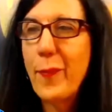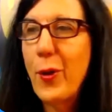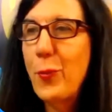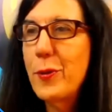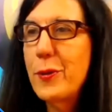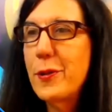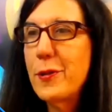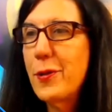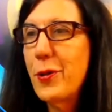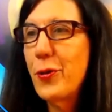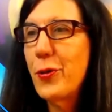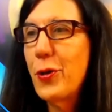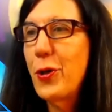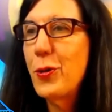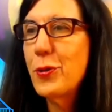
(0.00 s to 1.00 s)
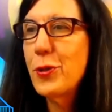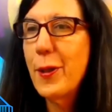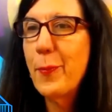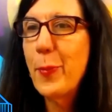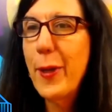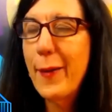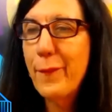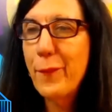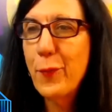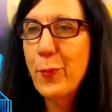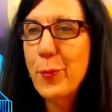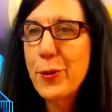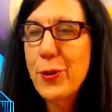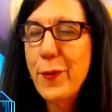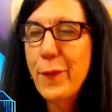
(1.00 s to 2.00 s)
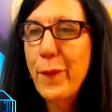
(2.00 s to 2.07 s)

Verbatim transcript: which is her coaching platform, which she